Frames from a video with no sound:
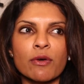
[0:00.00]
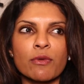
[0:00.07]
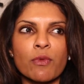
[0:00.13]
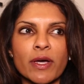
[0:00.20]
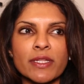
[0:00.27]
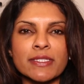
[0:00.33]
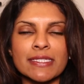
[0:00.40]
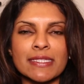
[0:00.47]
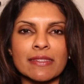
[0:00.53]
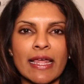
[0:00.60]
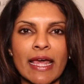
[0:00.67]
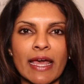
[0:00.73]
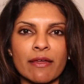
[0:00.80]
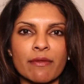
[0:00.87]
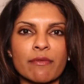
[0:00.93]
once
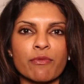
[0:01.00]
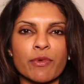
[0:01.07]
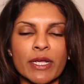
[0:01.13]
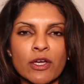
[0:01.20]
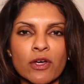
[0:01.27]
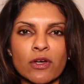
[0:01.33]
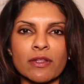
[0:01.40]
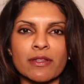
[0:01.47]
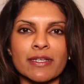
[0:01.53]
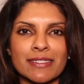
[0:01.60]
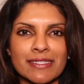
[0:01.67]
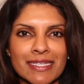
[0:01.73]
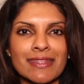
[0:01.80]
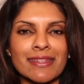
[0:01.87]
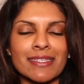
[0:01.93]
that wrinkle
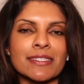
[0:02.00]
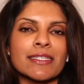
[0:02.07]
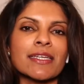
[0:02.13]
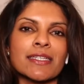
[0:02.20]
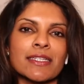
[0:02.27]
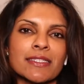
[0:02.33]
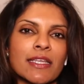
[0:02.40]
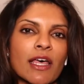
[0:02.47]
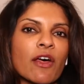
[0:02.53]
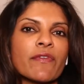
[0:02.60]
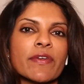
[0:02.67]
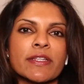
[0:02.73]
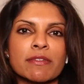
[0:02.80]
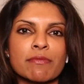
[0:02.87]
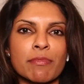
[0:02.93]
is in the skin
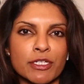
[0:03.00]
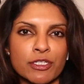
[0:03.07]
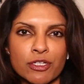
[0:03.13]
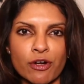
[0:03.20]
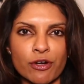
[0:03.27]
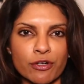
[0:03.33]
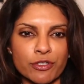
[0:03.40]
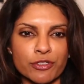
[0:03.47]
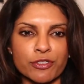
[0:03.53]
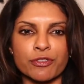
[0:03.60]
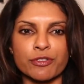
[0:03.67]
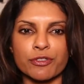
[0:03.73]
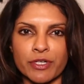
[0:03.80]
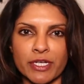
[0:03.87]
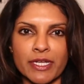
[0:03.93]
itself, it's much harder to
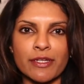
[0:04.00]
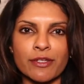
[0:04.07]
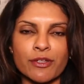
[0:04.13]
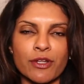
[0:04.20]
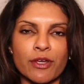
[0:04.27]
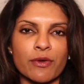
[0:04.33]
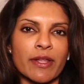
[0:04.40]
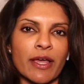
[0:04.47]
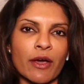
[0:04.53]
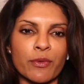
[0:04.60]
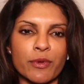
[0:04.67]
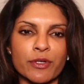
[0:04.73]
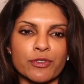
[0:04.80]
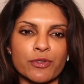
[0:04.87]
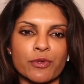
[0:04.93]
treat. Now
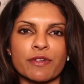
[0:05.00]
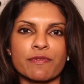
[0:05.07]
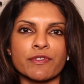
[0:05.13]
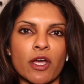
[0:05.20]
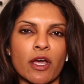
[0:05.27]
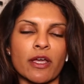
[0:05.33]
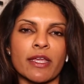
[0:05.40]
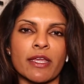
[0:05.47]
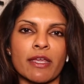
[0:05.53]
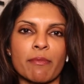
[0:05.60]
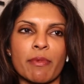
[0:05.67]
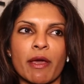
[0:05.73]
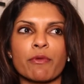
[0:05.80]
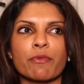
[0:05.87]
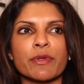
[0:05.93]
we're sort of talking
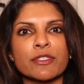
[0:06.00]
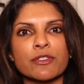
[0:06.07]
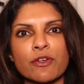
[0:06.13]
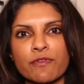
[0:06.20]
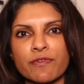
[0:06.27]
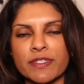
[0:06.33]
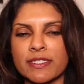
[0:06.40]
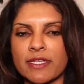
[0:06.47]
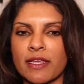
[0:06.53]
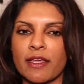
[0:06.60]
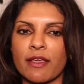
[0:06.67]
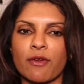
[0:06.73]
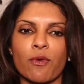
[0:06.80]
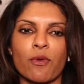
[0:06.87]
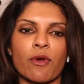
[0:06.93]
about
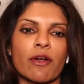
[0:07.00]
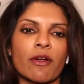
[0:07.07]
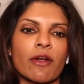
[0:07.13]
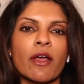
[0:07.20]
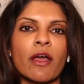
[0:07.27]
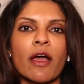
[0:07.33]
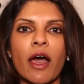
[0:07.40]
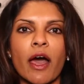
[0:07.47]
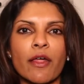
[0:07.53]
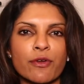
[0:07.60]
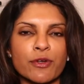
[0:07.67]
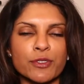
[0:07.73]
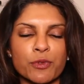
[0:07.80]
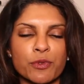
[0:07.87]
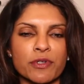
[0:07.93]
resurfacing or
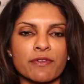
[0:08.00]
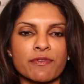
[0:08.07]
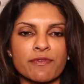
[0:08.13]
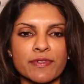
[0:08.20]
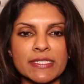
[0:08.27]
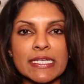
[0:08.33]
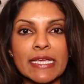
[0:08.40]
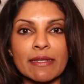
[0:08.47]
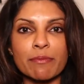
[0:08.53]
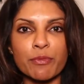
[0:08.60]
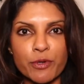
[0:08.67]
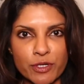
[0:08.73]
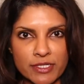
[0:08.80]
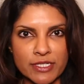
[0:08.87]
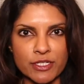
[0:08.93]
other sort of skin
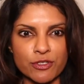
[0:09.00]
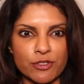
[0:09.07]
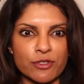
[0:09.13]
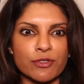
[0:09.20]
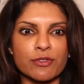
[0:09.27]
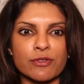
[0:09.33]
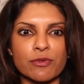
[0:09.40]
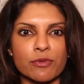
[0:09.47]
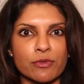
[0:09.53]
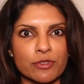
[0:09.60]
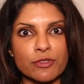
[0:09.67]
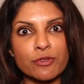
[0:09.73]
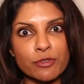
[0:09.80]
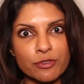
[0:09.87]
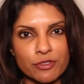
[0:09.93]
procedures or
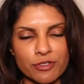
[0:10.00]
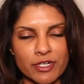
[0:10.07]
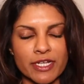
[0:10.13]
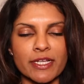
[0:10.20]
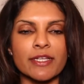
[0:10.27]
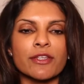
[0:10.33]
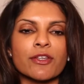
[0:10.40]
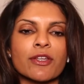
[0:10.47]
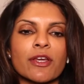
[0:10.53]
surgery,